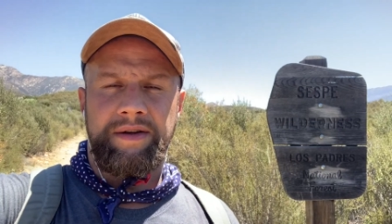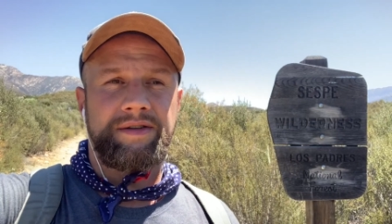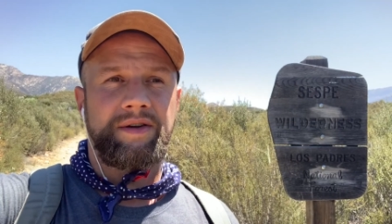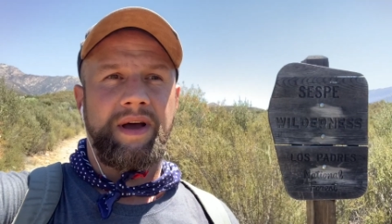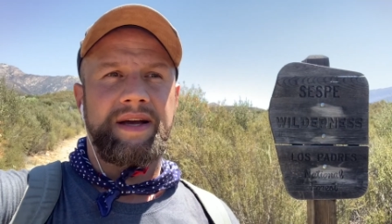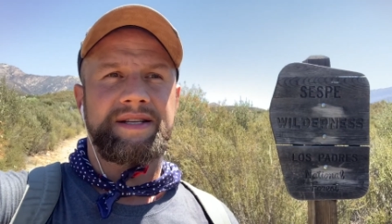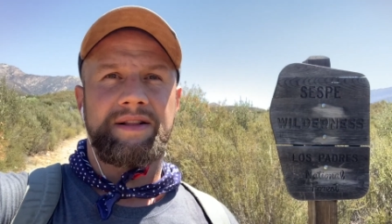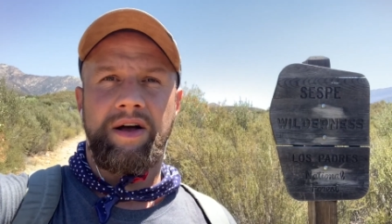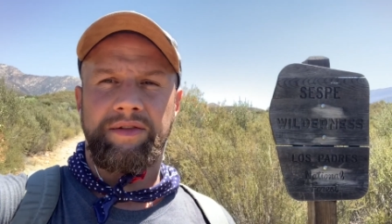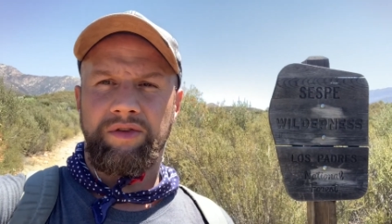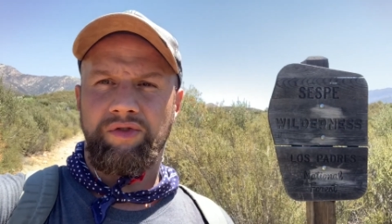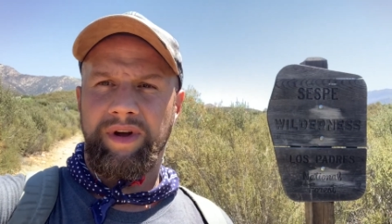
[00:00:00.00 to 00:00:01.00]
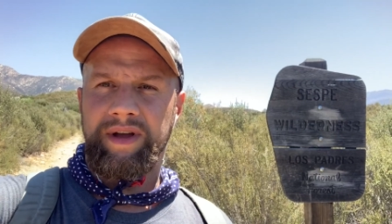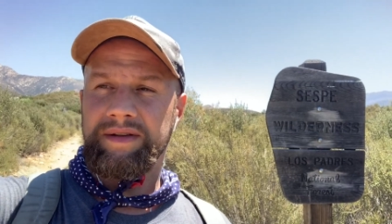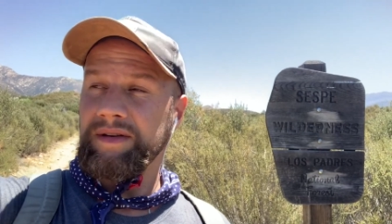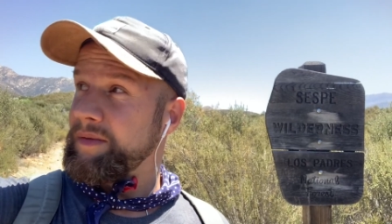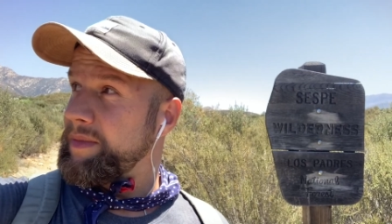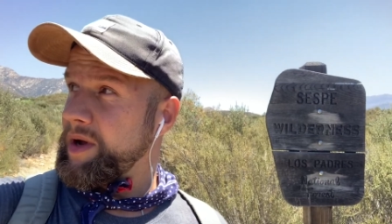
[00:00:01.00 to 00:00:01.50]
so guys, along the trail
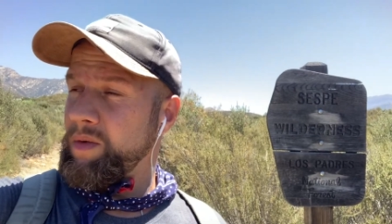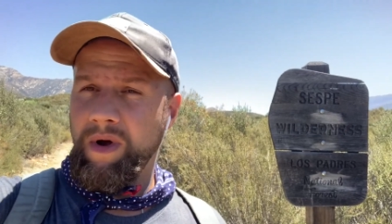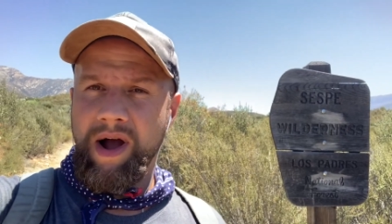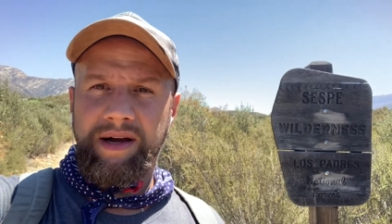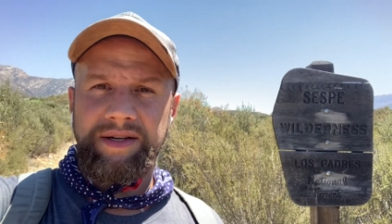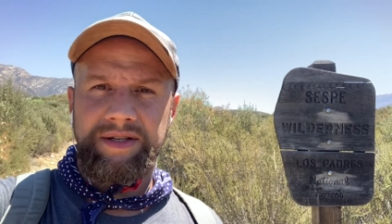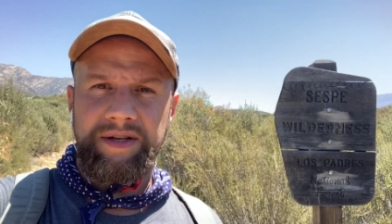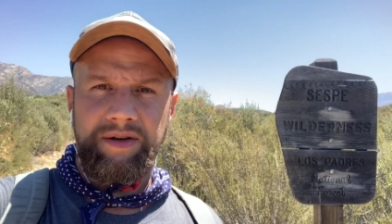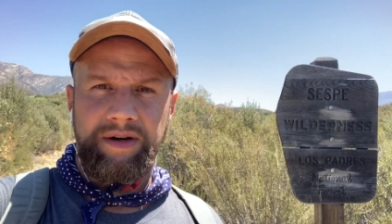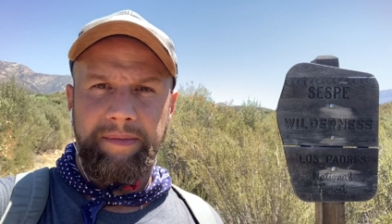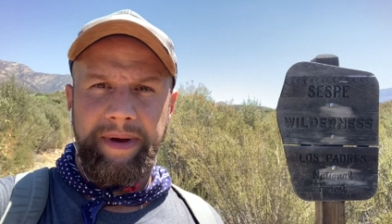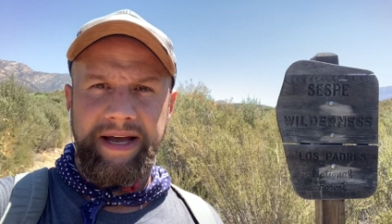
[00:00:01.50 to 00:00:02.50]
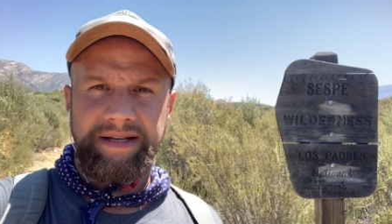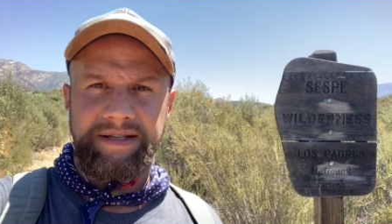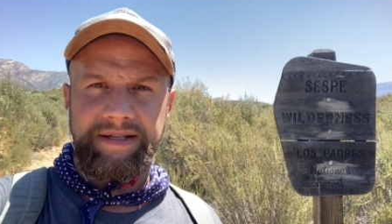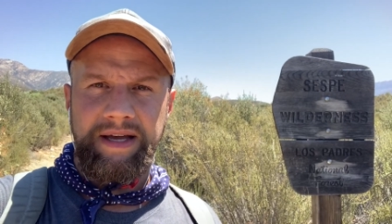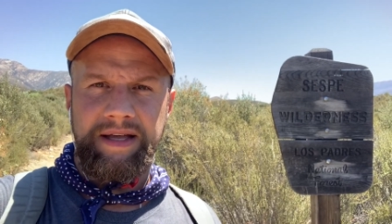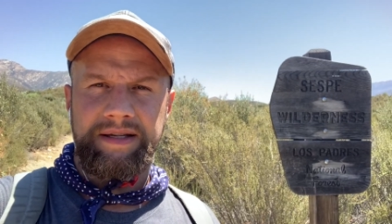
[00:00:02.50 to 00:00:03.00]
to the big rocks, you're gonna pass the
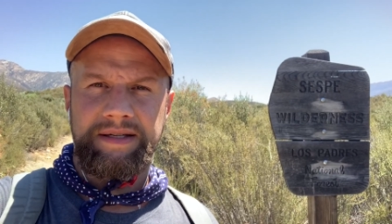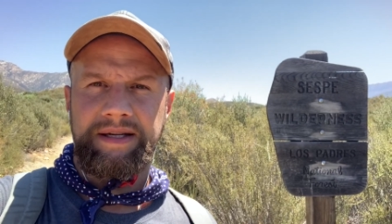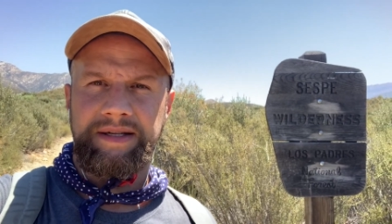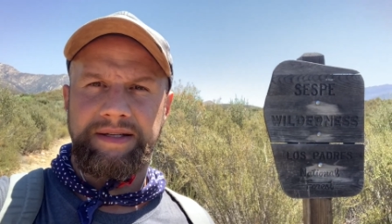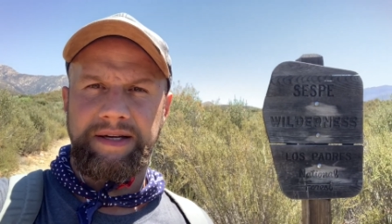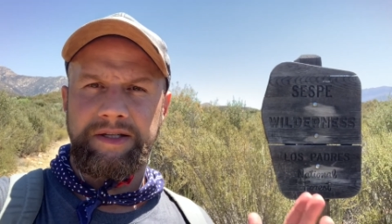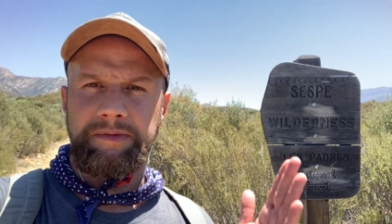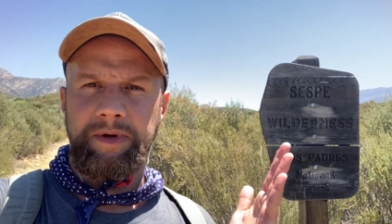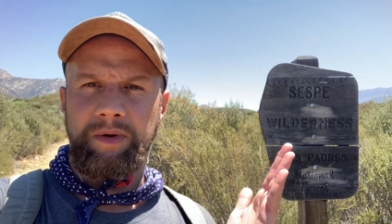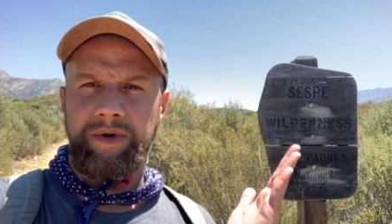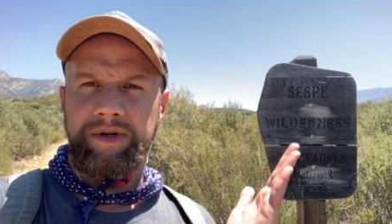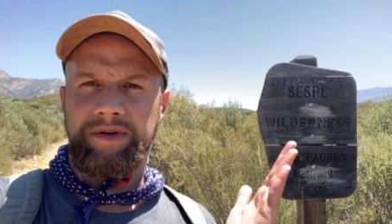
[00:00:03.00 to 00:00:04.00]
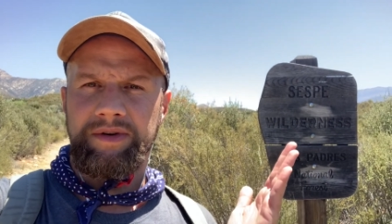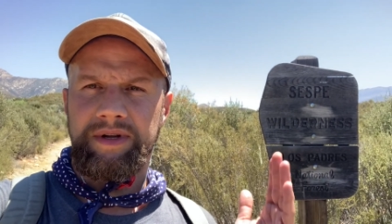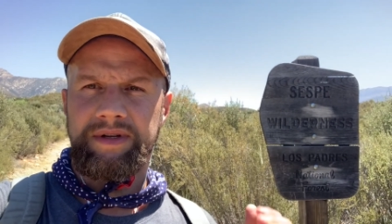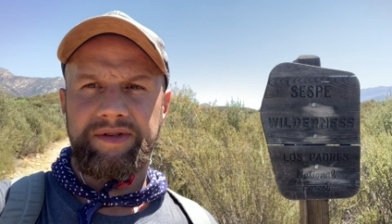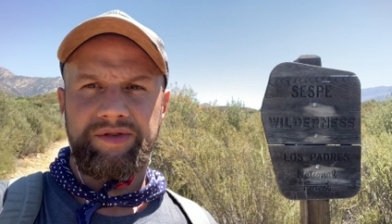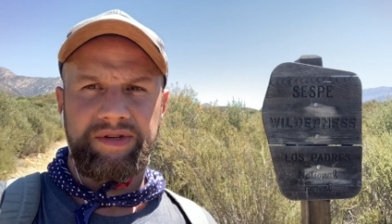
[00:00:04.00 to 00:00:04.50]
sign that says Sespe
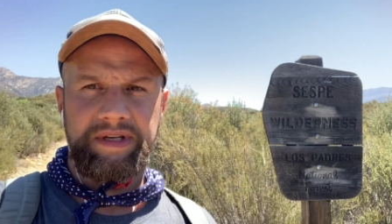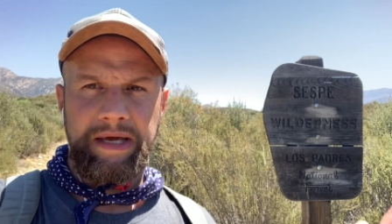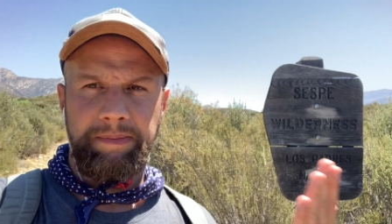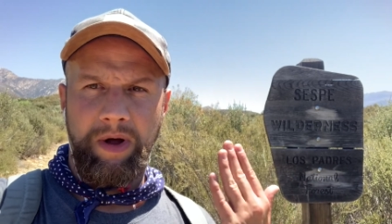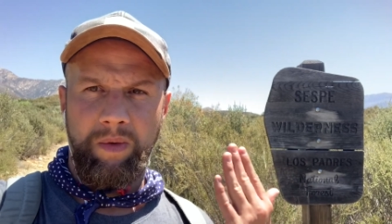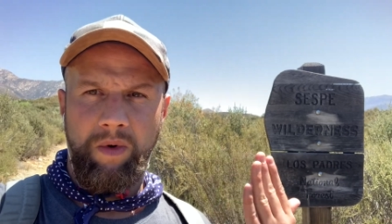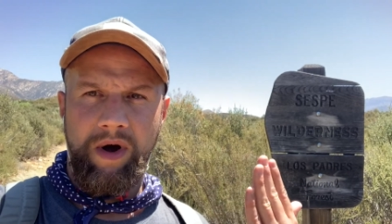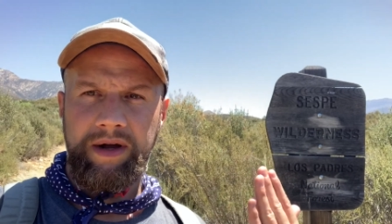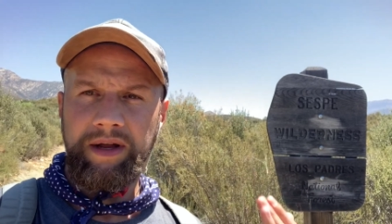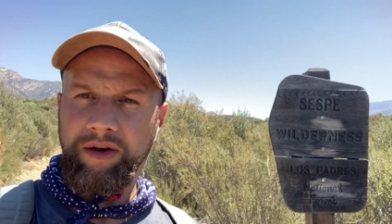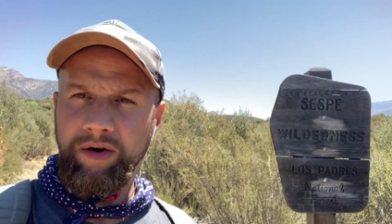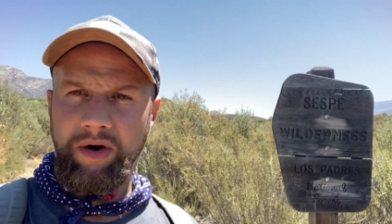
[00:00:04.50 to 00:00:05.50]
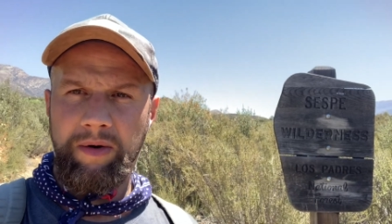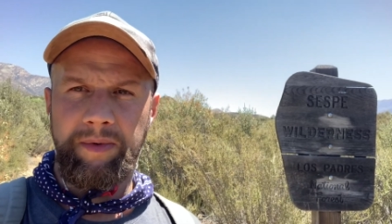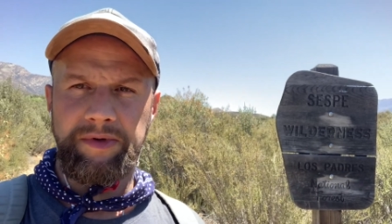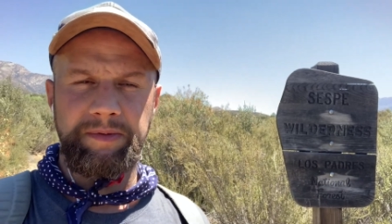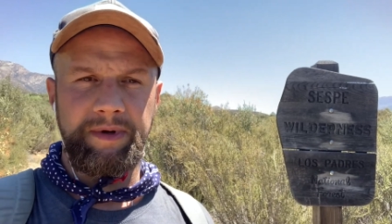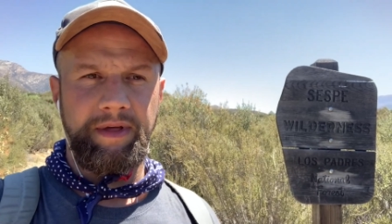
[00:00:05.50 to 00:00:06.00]
Wilderness. Just keep on walking, you'll
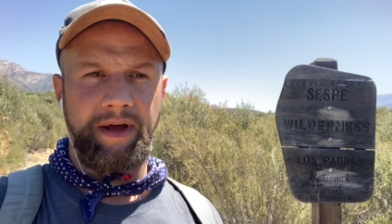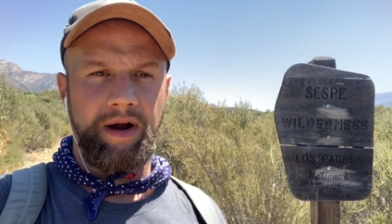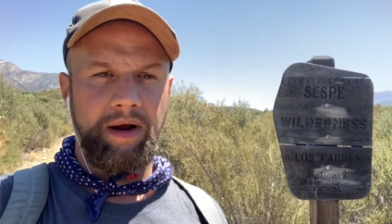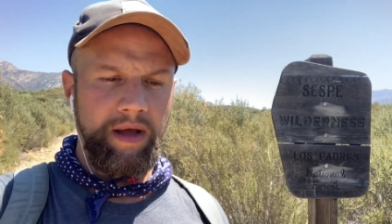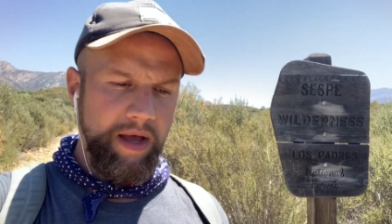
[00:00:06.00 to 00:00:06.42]
almost be there.